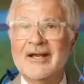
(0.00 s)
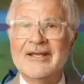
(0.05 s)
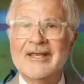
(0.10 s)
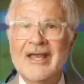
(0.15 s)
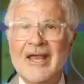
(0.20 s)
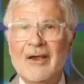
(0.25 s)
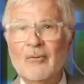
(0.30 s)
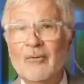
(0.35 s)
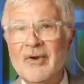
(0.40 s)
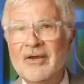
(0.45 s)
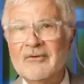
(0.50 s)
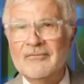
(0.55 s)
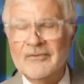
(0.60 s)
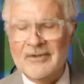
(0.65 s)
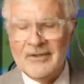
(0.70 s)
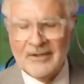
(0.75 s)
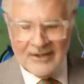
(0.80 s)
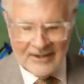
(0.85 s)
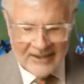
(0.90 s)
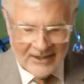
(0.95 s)
I can't wait for
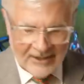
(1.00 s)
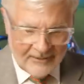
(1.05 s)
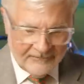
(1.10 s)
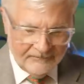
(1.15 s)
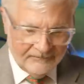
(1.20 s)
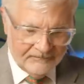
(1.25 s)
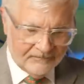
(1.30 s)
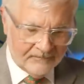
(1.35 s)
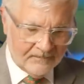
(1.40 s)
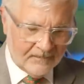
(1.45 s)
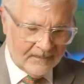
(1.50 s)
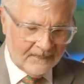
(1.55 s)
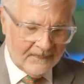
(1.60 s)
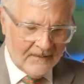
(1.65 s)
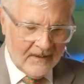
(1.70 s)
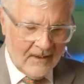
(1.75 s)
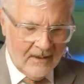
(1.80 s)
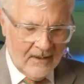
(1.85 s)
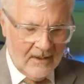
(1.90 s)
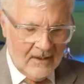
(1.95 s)
you to get it.
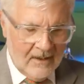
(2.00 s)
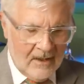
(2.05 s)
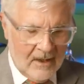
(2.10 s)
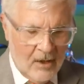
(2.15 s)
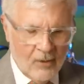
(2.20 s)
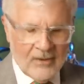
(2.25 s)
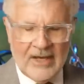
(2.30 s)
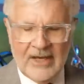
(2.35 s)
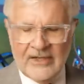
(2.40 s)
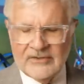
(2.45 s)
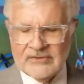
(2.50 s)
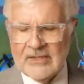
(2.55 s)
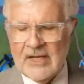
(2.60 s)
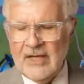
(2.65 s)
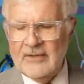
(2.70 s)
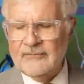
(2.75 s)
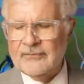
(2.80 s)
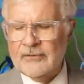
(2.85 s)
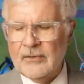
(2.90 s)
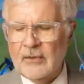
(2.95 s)
Okay, it's
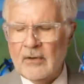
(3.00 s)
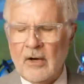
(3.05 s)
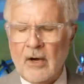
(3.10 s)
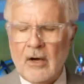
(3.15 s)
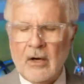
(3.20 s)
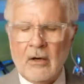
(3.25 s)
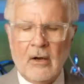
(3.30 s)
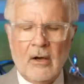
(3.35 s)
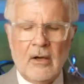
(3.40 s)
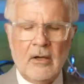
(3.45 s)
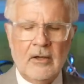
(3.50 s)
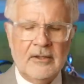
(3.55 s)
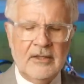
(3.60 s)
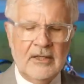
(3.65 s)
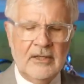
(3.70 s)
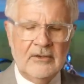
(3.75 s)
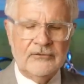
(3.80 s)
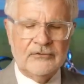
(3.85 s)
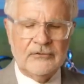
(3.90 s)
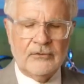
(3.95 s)
time for our
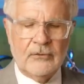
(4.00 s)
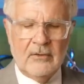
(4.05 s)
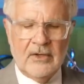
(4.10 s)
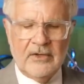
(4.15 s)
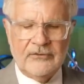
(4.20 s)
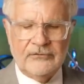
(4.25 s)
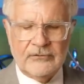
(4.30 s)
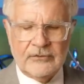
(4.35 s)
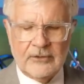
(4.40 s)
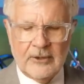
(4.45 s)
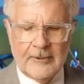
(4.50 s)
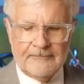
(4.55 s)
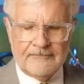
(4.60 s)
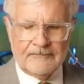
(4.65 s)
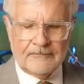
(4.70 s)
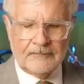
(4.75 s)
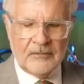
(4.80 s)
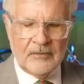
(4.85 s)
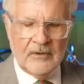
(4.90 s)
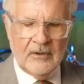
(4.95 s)
audience
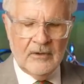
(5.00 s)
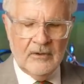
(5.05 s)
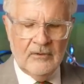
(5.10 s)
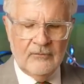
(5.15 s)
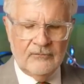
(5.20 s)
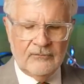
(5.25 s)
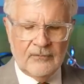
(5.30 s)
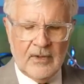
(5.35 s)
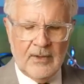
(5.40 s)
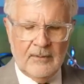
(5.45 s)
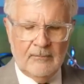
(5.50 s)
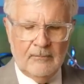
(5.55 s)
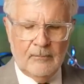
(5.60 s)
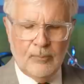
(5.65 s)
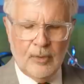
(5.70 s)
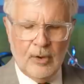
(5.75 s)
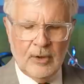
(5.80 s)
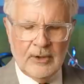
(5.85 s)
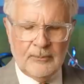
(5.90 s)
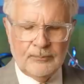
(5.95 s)
question from
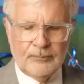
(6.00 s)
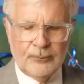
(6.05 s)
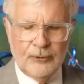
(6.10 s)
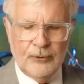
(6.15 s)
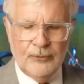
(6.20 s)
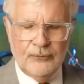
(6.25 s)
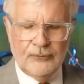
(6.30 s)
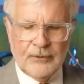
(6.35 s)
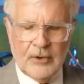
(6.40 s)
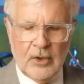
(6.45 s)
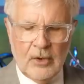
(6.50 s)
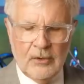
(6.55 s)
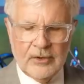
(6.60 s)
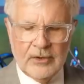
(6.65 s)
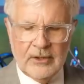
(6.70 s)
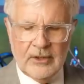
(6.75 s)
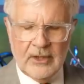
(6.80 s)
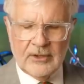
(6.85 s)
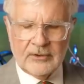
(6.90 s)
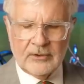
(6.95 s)
Bulletproof
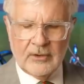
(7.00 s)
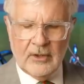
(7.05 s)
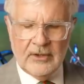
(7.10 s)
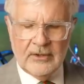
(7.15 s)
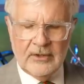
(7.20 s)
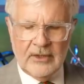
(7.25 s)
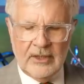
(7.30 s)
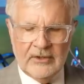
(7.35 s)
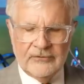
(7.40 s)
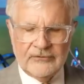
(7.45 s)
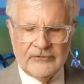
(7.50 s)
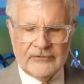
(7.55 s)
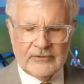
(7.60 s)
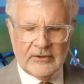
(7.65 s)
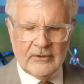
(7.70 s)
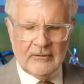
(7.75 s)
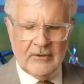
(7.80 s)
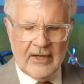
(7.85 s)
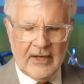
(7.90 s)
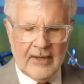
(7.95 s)
Coconut on
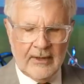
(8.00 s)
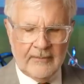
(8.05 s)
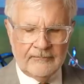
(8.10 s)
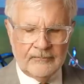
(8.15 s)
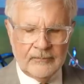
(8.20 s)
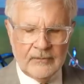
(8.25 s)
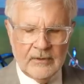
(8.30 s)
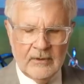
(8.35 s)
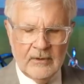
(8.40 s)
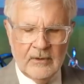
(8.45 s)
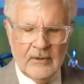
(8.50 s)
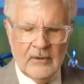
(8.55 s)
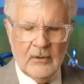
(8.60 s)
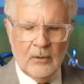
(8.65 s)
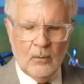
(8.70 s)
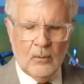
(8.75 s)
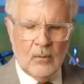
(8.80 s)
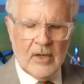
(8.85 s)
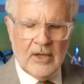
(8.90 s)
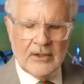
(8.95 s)
Instagram.
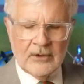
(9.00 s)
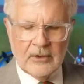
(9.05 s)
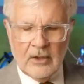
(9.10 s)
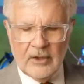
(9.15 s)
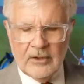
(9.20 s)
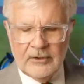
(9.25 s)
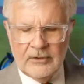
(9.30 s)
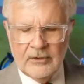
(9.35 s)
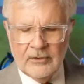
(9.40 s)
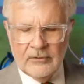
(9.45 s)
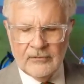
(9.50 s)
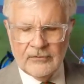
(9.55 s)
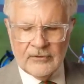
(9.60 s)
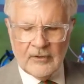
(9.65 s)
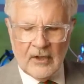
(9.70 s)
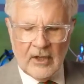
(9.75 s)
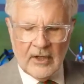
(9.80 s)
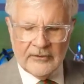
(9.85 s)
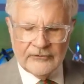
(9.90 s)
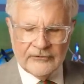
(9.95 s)
What are your
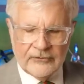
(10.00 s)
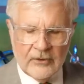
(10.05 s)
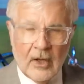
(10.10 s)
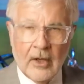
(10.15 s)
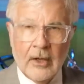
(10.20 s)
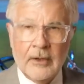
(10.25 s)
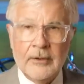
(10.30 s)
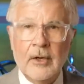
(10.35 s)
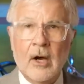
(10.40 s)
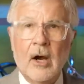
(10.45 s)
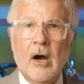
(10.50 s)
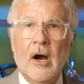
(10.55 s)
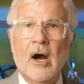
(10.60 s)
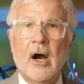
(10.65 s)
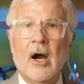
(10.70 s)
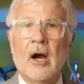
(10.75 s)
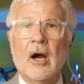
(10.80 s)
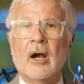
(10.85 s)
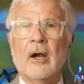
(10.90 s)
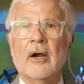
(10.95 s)
thoughts on
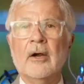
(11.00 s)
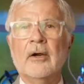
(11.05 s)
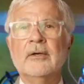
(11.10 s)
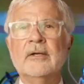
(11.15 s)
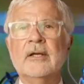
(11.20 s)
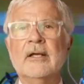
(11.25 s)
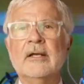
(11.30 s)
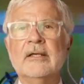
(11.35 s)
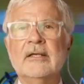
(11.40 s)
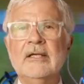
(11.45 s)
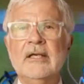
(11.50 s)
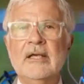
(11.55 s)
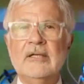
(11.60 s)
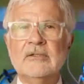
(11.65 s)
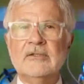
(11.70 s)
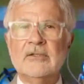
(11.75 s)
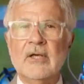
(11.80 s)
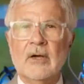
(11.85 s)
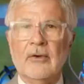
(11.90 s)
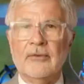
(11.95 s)
hard
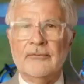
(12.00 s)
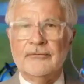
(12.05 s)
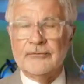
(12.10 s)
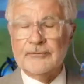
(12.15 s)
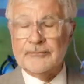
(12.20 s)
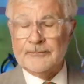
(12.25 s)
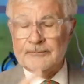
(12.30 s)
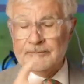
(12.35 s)
ketones?